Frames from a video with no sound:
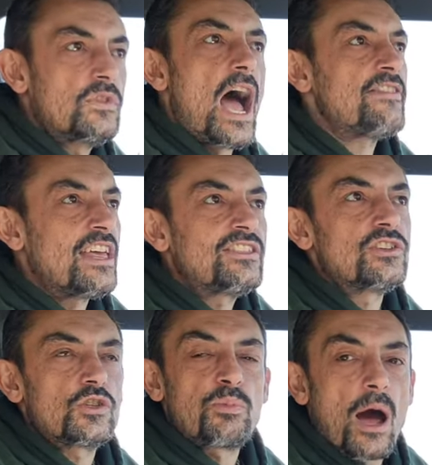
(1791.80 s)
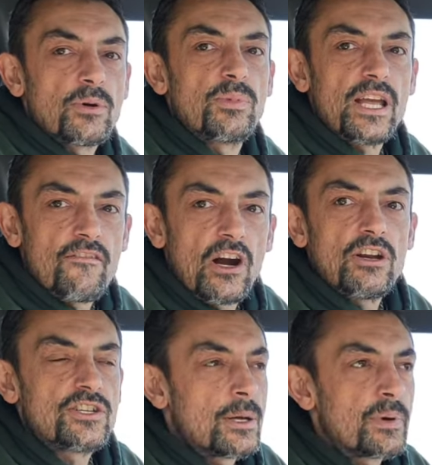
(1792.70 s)
I think this is probably a
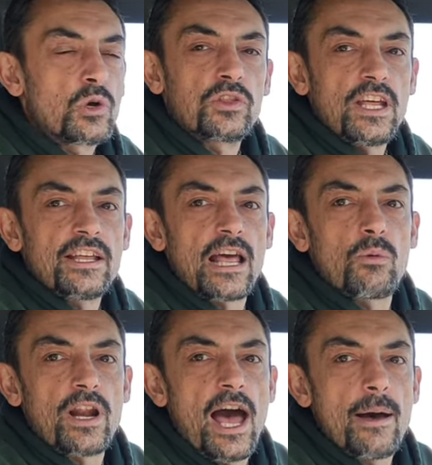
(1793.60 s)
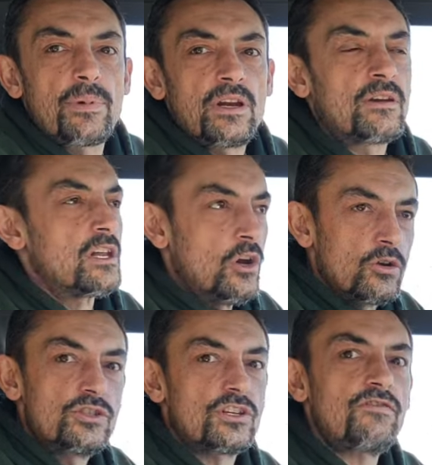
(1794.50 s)
very typical thing that would happen, you know,
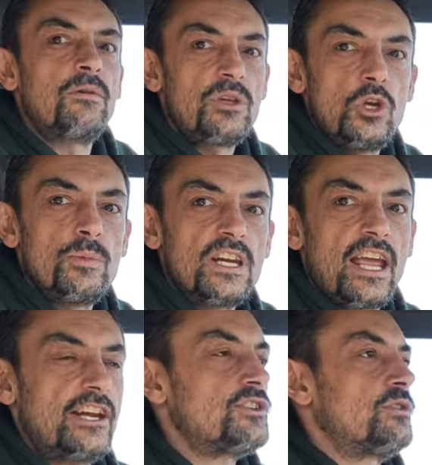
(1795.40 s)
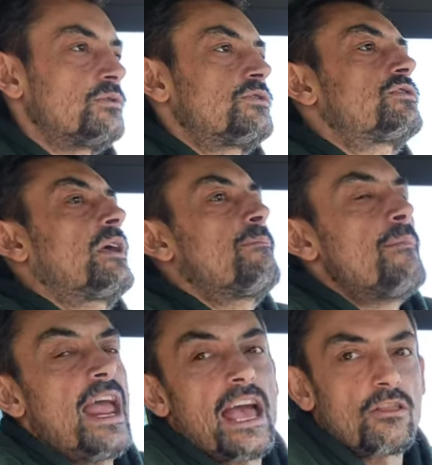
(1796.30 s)
just from human nature. It was just like,
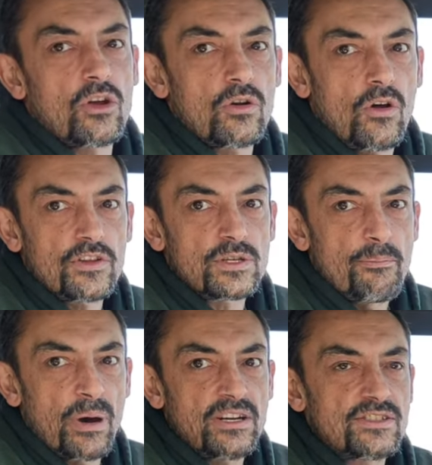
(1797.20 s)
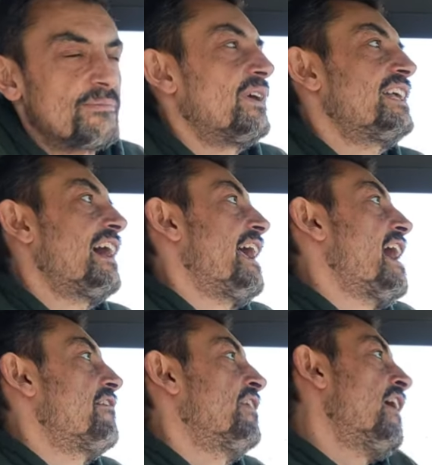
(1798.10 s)
man, look at all this abundance of money I
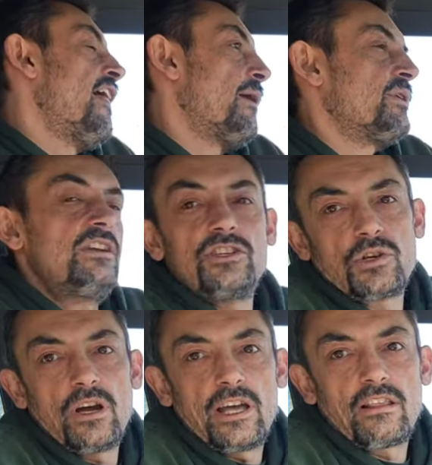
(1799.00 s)
have. I'm going to enjoy it.